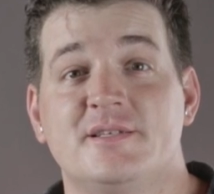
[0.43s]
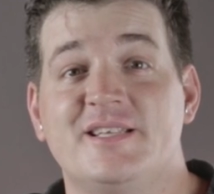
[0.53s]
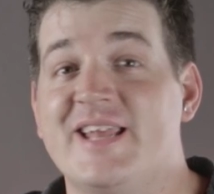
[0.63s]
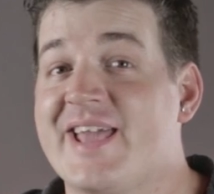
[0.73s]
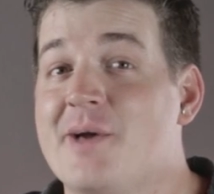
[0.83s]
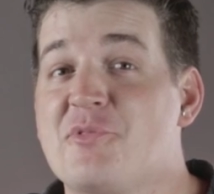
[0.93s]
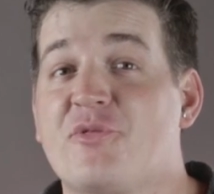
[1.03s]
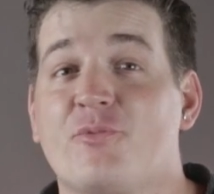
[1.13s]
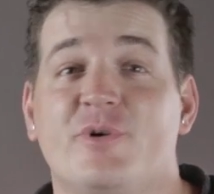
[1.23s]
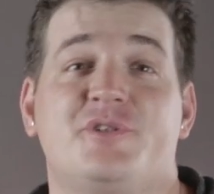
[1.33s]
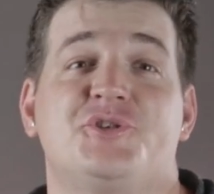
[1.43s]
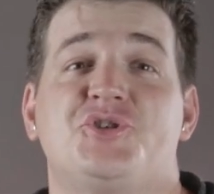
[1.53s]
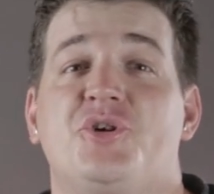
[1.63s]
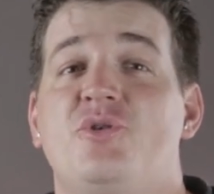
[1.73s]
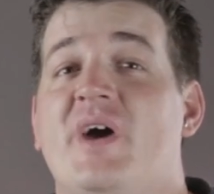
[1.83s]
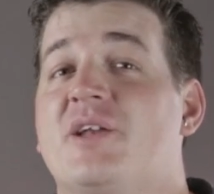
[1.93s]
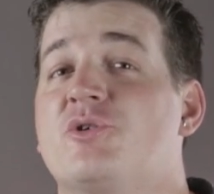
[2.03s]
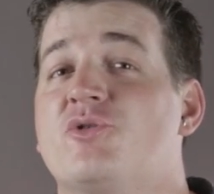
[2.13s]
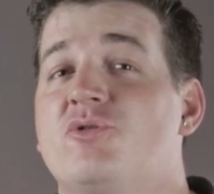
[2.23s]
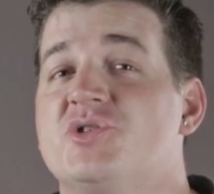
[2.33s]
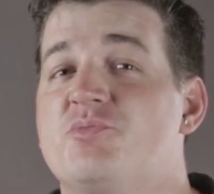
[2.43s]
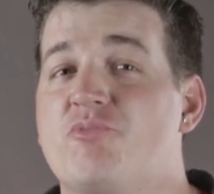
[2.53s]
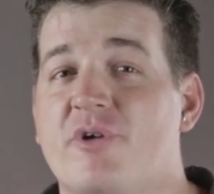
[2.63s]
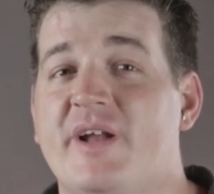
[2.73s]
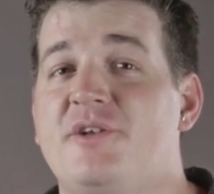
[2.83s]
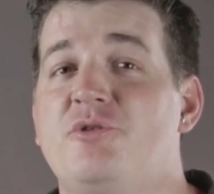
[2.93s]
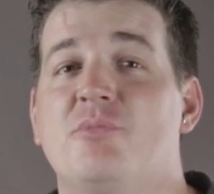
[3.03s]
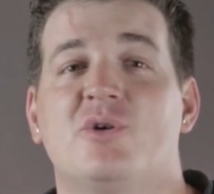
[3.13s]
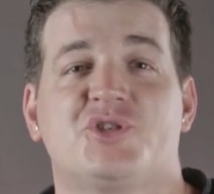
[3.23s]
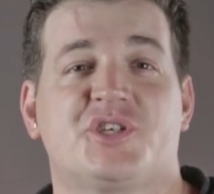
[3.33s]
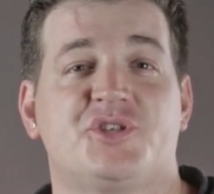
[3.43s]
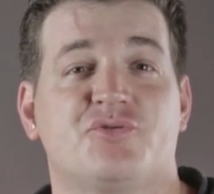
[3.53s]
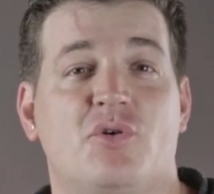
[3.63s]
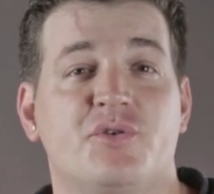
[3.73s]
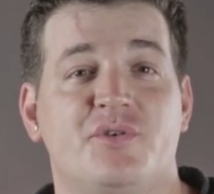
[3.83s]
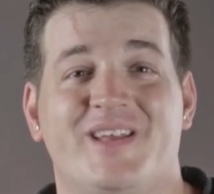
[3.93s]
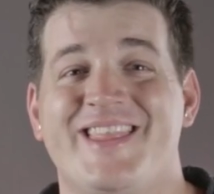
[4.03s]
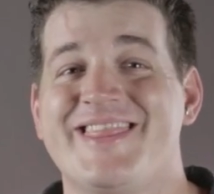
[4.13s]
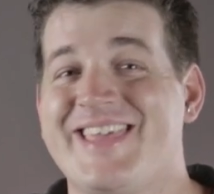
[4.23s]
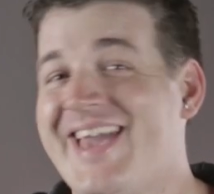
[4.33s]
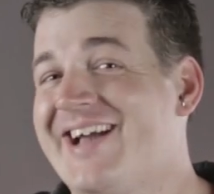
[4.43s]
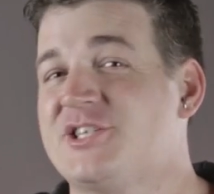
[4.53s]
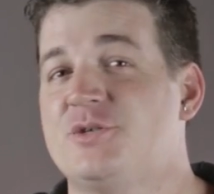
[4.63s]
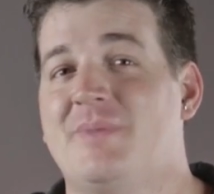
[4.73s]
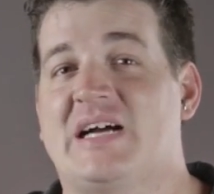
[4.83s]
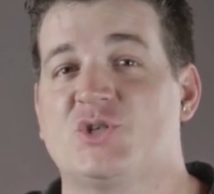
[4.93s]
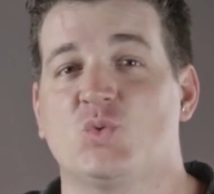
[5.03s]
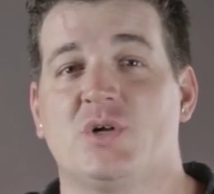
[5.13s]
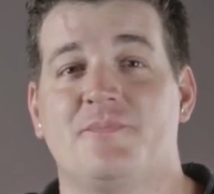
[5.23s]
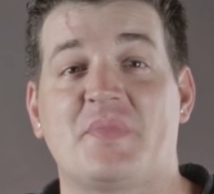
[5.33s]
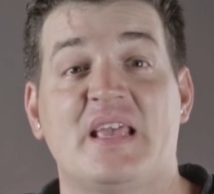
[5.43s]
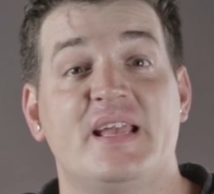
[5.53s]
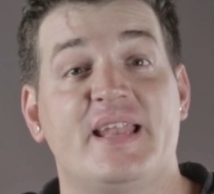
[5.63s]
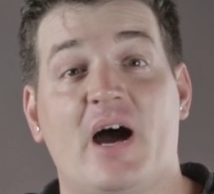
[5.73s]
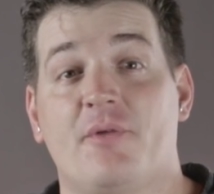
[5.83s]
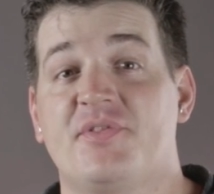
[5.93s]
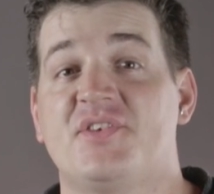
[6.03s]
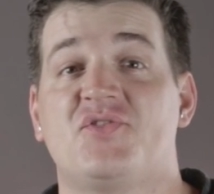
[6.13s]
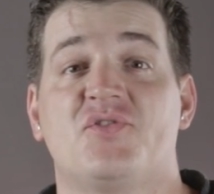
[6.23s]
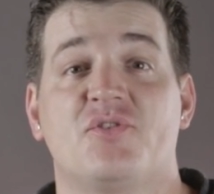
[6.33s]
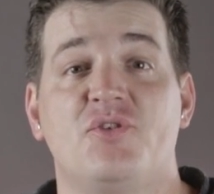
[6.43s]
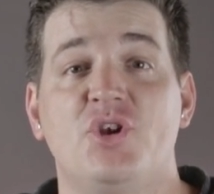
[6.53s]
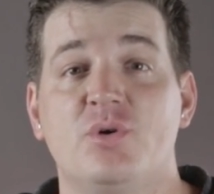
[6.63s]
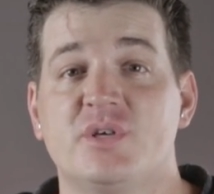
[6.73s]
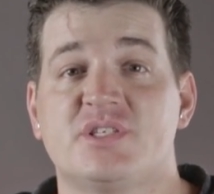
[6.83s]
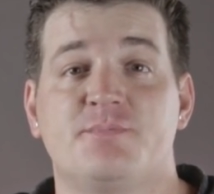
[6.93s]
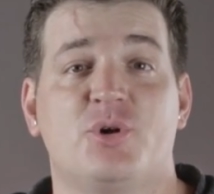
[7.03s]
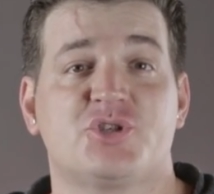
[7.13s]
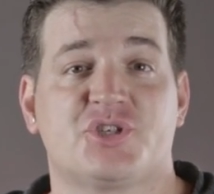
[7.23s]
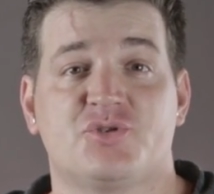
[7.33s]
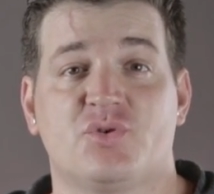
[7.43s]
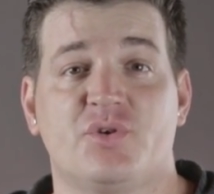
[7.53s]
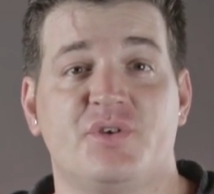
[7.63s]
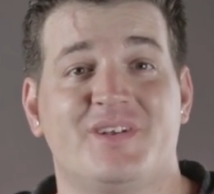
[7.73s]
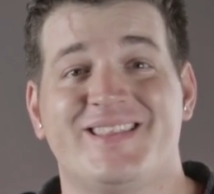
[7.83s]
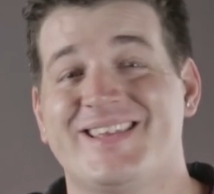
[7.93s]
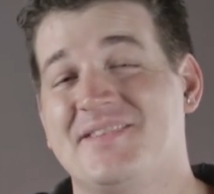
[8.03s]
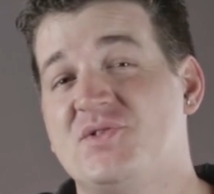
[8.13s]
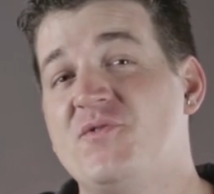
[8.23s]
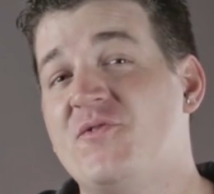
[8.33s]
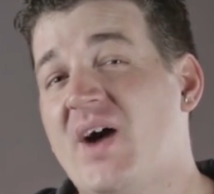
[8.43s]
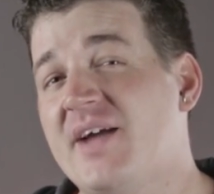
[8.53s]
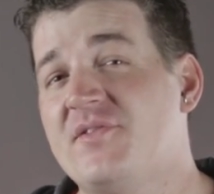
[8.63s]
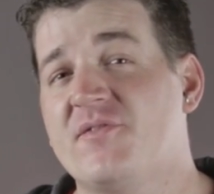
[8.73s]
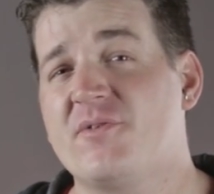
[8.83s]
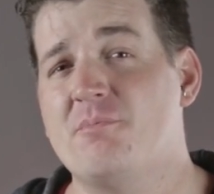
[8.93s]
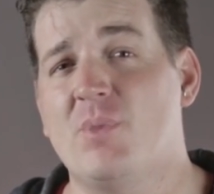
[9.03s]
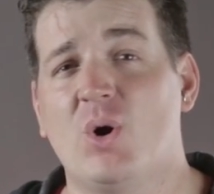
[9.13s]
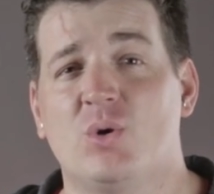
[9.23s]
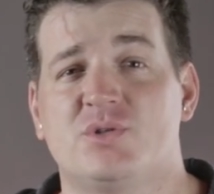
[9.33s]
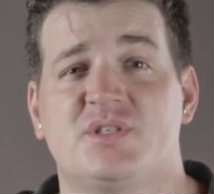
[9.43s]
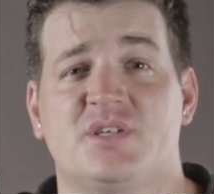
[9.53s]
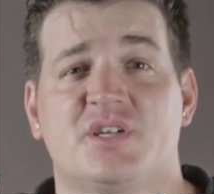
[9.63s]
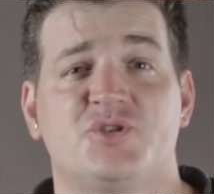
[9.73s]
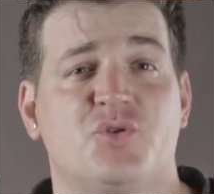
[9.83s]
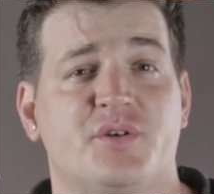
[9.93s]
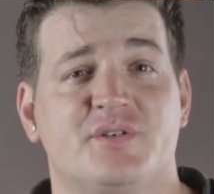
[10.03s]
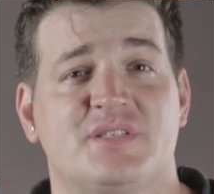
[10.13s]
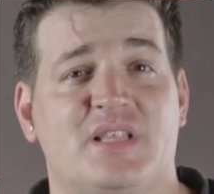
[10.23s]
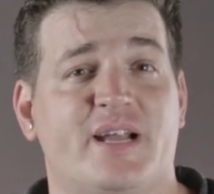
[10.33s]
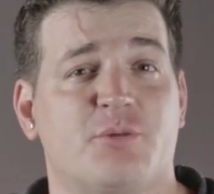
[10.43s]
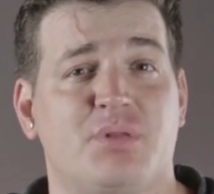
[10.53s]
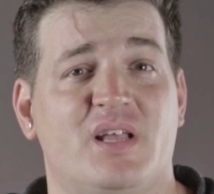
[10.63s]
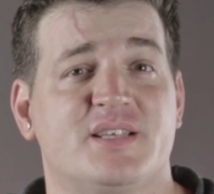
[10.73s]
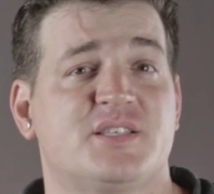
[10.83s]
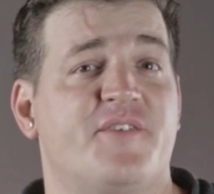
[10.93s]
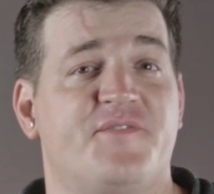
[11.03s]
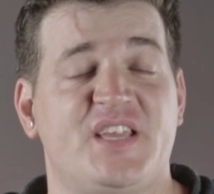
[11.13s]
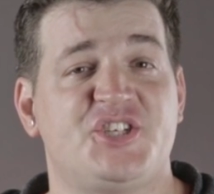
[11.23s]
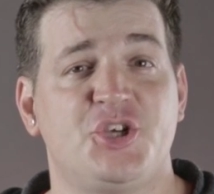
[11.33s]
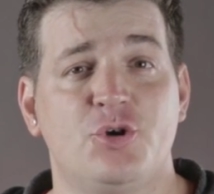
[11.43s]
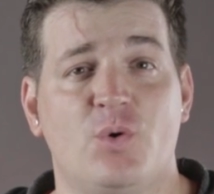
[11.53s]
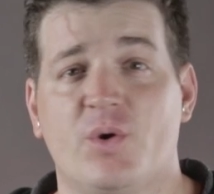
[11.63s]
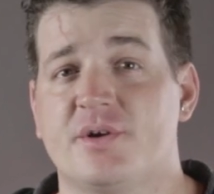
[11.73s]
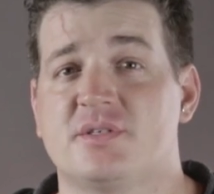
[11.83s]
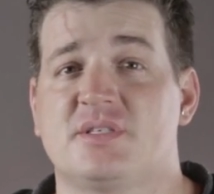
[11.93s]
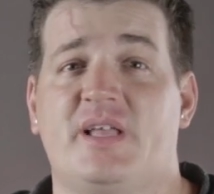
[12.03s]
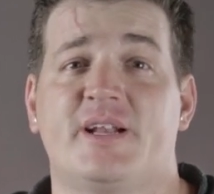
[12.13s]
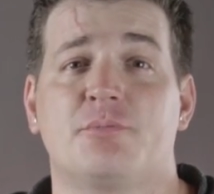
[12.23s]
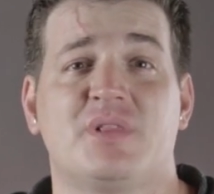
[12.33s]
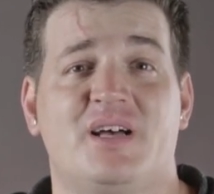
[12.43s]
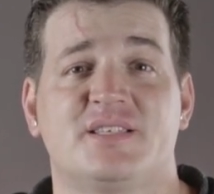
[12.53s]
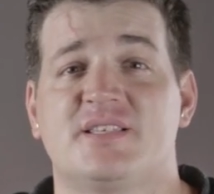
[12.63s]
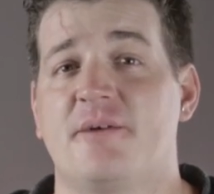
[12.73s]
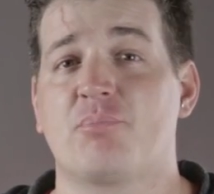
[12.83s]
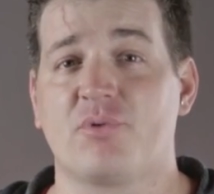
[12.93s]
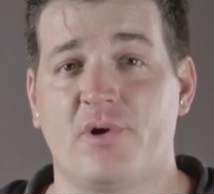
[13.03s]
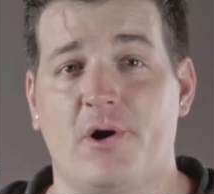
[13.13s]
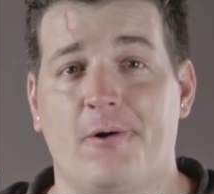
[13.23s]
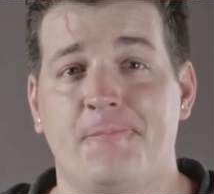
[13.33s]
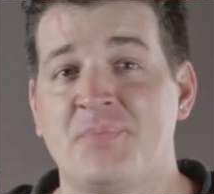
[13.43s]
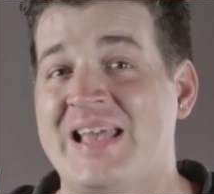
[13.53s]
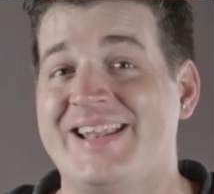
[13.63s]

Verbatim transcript: Today, I'm thrilled to show you Edelkrone's brand new motion control unit, the Action Module. Now, this is their newest motion control unit that gives you five different modes to control your Slider Plus V2 or your Slider Plus Pro.